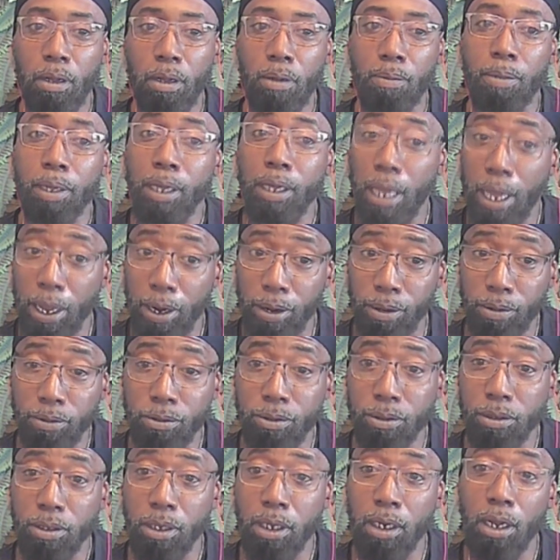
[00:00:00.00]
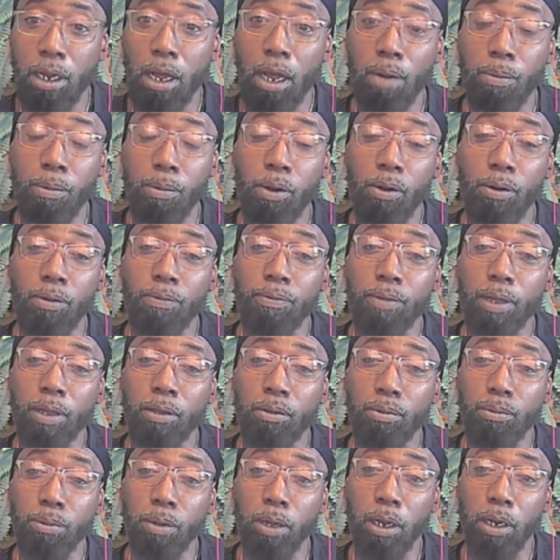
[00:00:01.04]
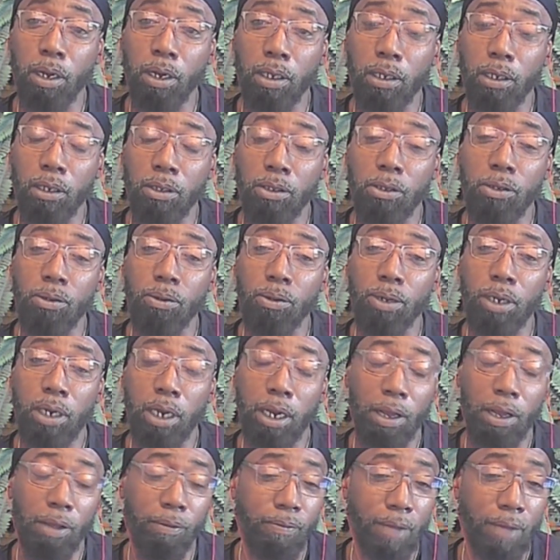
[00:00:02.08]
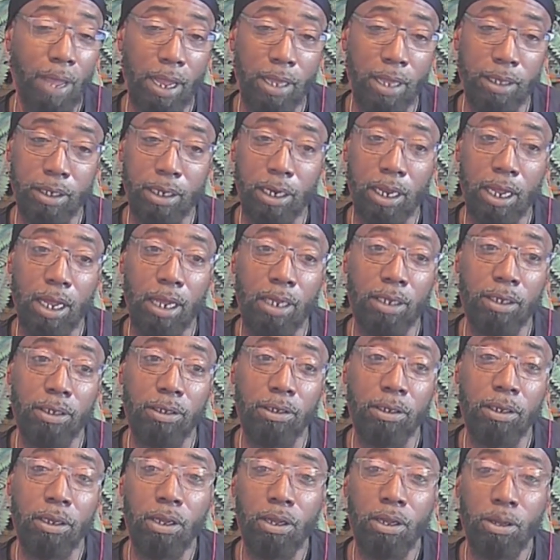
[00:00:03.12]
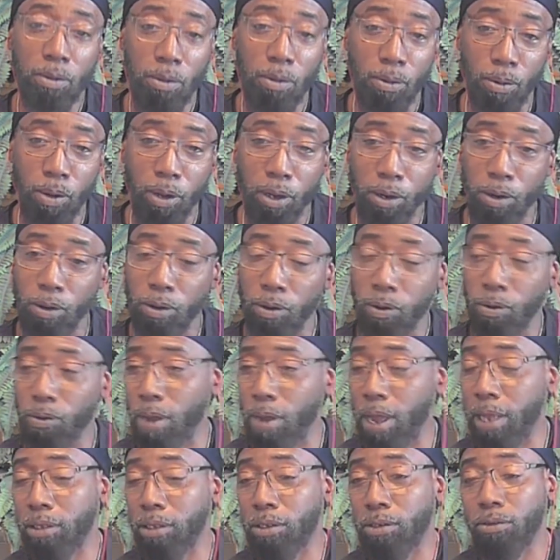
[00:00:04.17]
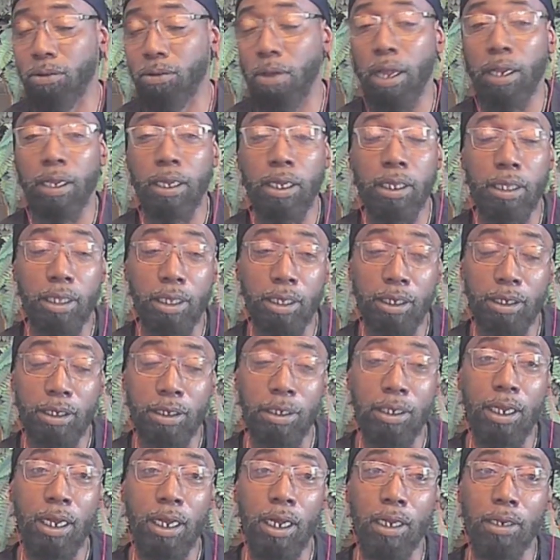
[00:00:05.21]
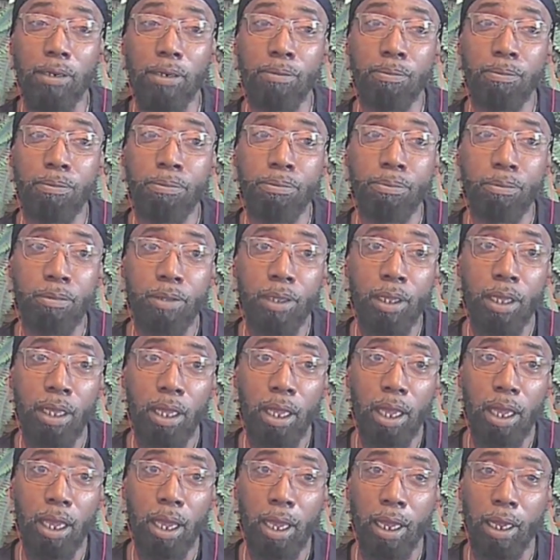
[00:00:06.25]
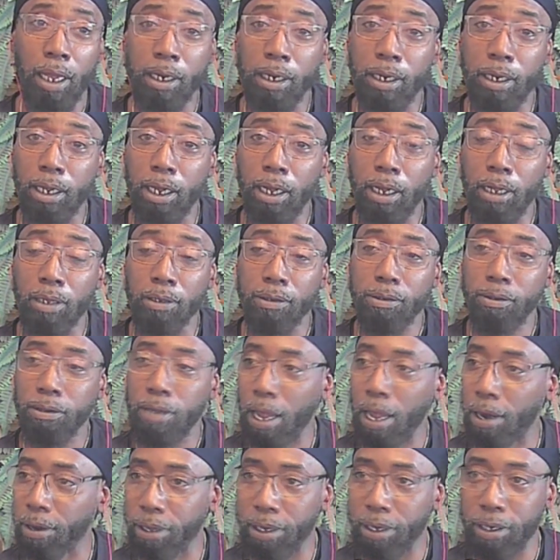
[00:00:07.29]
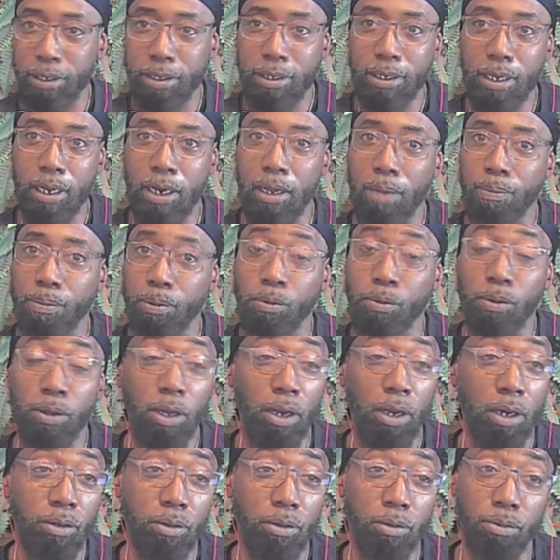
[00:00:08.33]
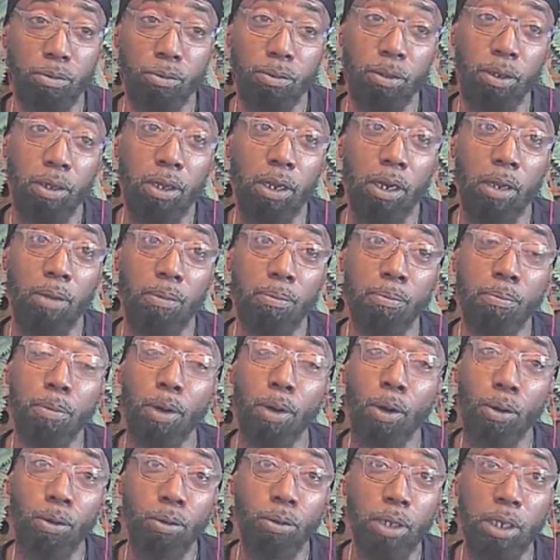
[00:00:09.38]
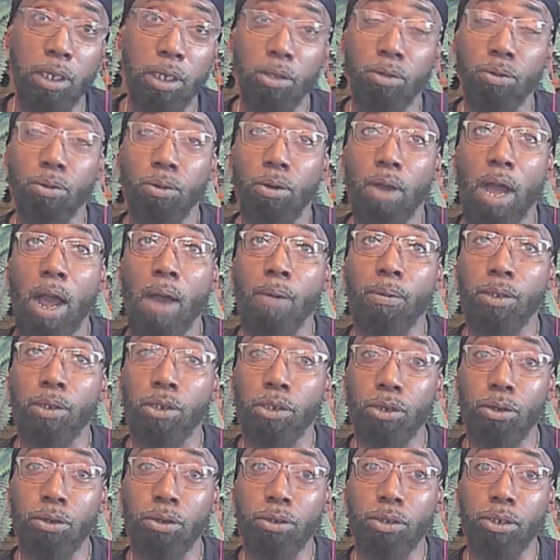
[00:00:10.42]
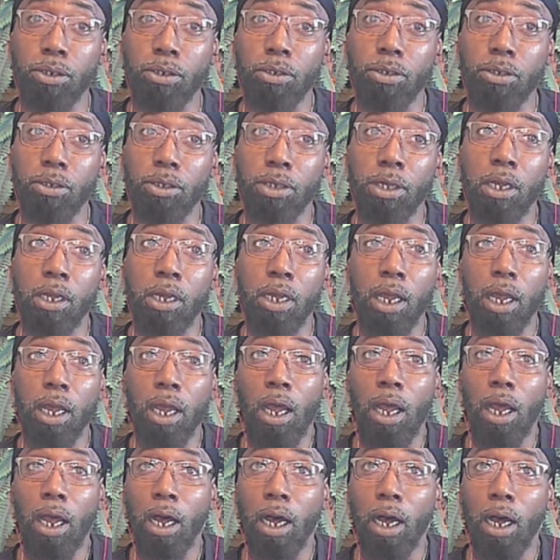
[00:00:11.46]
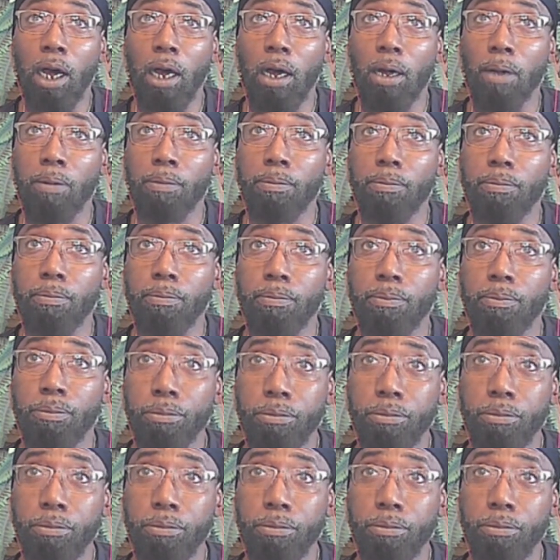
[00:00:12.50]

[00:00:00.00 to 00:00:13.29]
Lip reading: beginners in automotive as well as doing an advanced class. We're working on a grant to try and get this done and kind of get it set up. And we're gonna mold it through our churches, um,